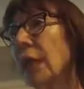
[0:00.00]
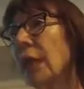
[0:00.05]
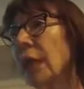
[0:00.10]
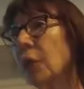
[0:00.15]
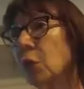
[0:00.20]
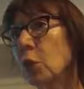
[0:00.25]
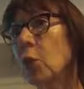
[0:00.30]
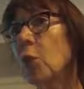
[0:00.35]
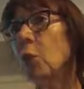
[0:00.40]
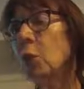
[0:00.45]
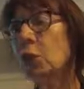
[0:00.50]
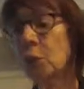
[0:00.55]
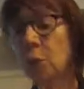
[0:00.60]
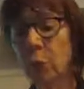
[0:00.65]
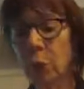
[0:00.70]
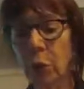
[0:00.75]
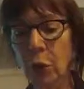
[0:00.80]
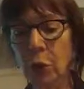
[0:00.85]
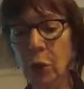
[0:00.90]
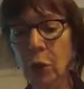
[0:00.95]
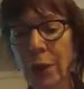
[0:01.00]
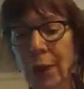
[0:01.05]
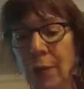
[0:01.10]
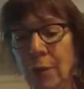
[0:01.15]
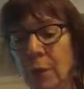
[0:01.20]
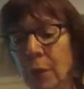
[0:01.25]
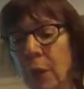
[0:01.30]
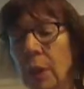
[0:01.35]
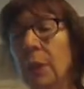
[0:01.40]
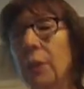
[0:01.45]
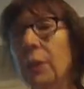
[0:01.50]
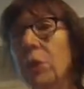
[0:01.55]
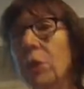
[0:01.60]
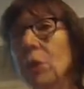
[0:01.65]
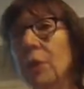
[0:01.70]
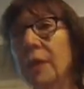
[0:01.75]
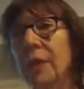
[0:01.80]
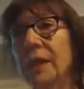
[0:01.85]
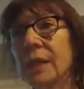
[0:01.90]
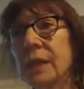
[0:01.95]
and torture program in
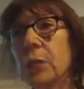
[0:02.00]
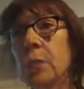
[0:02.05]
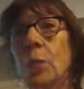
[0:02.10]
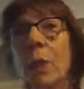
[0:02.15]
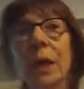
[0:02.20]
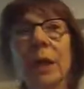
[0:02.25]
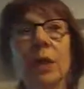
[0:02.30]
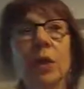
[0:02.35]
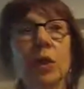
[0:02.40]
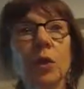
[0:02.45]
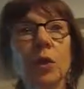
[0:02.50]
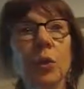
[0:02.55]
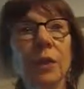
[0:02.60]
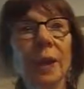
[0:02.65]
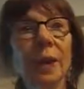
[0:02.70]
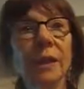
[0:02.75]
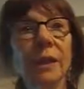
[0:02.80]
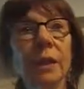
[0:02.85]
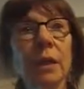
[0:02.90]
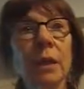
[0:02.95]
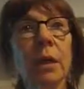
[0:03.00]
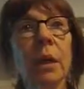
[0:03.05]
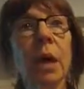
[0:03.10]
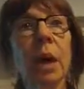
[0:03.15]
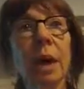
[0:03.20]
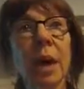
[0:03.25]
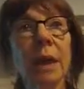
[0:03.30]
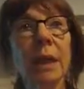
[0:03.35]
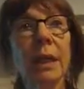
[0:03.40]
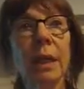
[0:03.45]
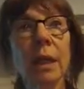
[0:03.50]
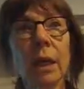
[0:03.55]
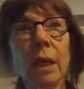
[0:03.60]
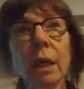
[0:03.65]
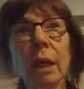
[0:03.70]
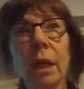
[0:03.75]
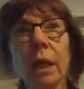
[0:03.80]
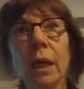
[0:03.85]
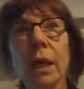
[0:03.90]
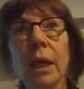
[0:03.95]
2001 and 2009,
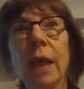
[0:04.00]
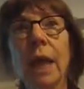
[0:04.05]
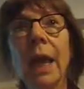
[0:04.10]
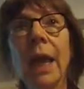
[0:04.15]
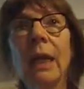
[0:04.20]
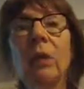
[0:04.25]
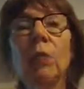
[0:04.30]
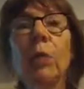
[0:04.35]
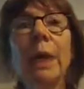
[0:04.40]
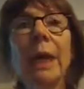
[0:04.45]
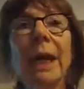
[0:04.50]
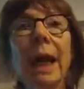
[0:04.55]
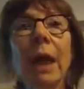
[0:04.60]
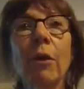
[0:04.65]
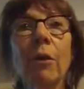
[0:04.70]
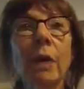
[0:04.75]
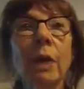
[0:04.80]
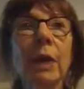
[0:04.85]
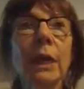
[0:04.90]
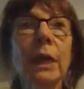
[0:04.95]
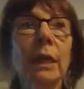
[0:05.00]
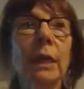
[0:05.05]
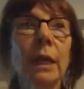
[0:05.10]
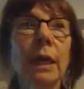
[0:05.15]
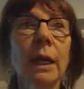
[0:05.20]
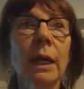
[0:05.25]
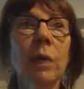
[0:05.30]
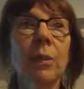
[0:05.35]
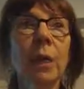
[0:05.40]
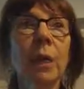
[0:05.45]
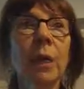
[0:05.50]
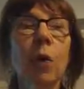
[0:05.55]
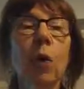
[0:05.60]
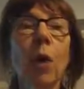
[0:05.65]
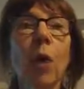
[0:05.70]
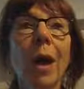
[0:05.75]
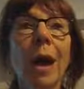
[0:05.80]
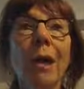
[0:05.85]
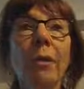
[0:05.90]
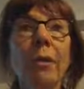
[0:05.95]
and we're currently
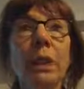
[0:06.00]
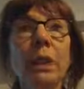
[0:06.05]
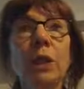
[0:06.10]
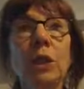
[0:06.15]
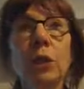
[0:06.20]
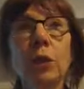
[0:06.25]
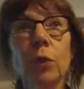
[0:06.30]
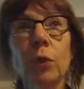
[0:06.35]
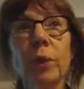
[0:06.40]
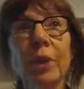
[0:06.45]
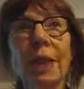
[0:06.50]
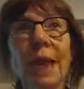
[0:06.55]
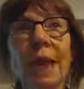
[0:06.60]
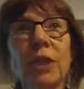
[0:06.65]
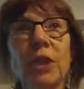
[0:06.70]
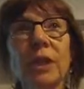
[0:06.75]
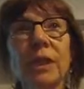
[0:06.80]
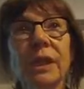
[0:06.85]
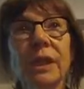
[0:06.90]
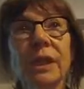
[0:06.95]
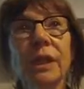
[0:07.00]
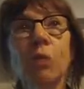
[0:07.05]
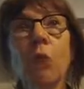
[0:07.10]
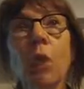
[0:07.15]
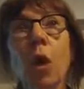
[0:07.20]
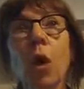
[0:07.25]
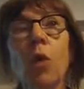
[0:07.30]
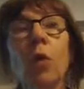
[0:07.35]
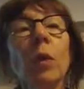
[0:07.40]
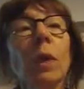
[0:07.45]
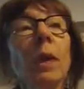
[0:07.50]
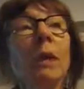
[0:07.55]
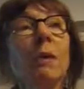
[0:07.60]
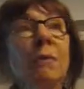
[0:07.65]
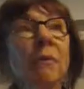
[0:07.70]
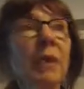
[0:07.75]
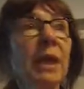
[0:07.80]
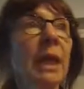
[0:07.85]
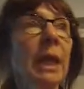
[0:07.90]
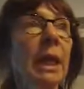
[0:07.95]
inquiring into the agency's role,
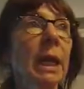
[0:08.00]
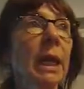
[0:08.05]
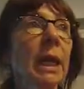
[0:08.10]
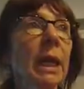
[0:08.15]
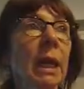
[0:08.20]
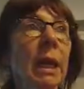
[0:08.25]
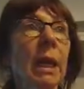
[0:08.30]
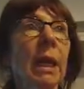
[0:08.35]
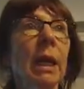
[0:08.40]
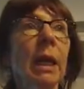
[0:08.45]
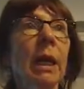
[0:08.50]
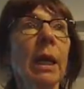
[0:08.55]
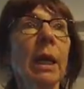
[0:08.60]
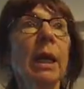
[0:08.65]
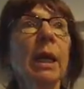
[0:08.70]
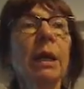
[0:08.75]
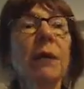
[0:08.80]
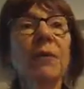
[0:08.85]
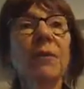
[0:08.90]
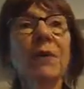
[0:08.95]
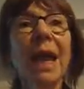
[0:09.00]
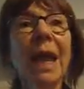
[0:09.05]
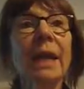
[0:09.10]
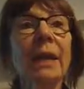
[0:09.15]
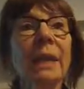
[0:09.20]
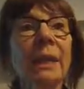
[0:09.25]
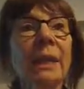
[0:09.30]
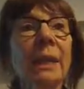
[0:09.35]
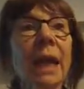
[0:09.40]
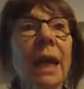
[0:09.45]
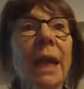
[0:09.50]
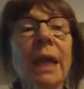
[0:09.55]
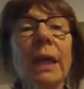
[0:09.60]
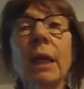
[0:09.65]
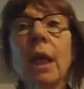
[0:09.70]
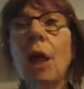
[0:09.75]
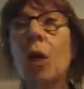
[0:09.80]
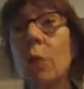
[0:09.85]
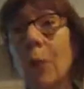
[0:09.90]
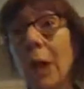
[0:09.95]
if any, in
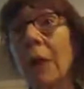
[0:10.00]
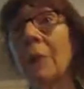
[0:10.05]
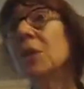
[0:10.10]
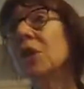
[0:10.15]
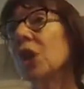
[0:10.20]
Afghanistan around the